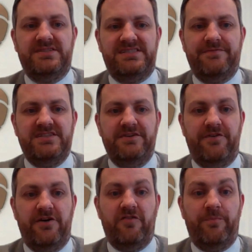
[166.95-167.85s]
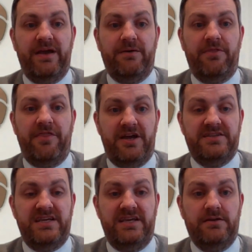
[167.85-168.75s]
to
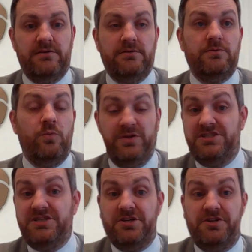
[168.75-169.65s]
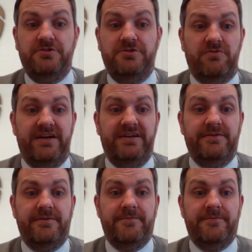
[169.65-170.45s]
£75.30, which is good news, right?